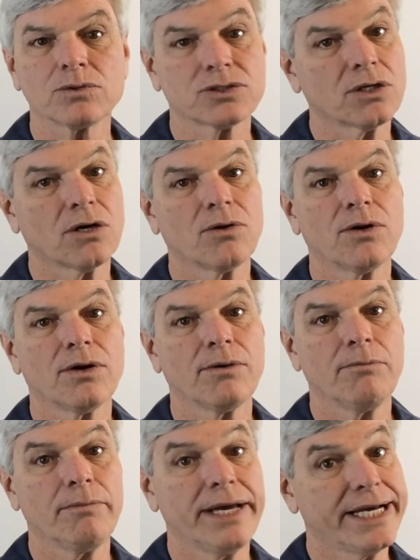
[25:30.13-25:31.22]
So
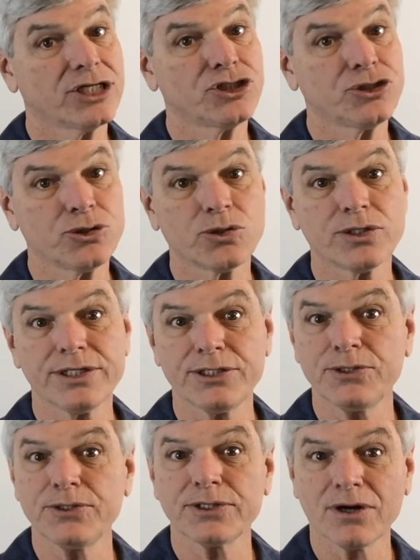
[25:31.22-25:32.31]
make sure you
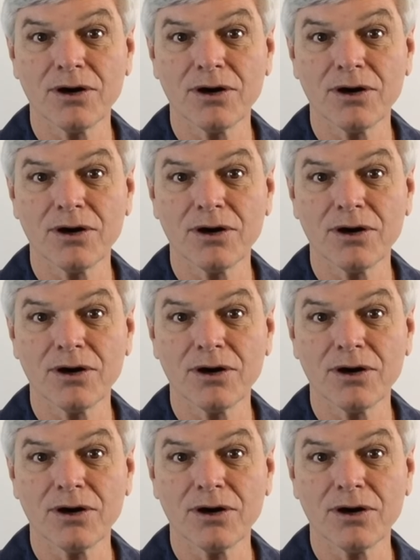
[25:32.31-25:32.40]
do your